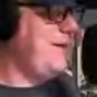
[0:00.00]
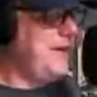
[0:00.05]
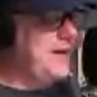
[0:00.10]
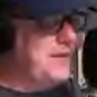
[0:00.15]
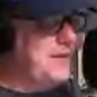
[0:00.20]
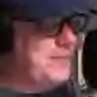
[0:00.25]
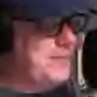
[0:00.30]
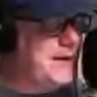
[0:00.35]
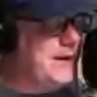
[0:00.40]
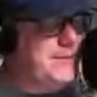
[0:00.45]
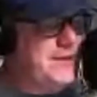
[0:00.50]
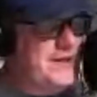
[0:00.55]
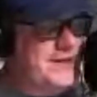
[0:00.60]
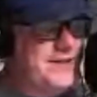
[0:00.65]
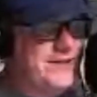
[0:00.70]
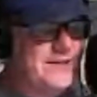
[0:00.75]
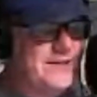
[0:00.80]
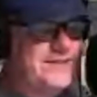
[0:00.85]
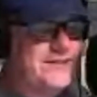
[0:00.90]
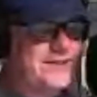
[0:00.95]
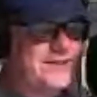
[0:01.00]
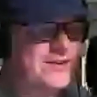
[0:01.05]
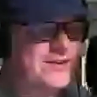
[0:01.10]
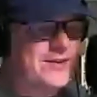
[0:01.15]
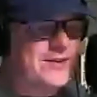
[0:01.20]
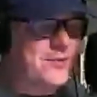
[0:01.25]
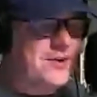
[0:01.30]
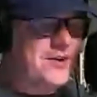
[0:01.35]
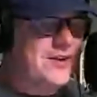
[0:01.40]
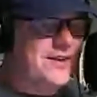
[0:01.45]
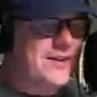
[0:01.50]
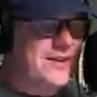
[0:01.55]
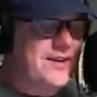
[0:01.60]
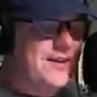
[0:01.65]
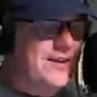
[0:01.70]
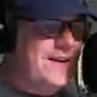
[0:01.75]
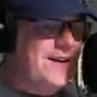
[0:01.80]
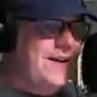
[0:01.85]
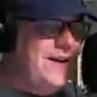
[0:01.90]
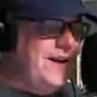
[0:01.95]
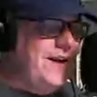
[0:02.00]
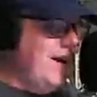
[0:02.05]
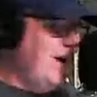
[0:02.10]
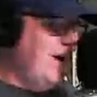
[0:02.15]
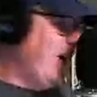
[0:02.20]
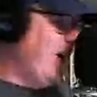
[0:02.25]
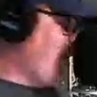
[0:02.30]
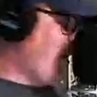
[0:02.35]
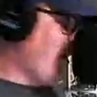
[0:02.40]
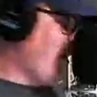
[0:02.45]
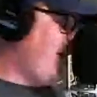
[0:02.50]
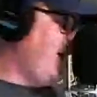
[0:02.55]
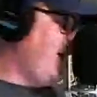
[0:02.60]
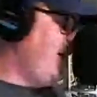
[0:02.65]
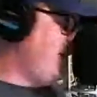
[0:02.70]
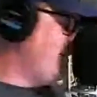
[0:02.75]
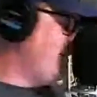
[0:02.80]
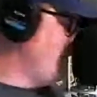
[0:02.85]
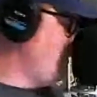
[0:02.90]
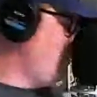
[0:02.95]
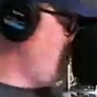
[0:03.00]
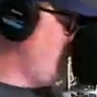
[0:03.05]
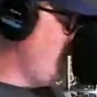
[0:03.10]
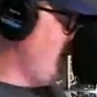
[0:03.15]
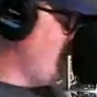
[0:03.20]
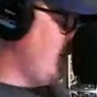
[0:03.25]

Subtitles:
It might be. It's a good one. All right.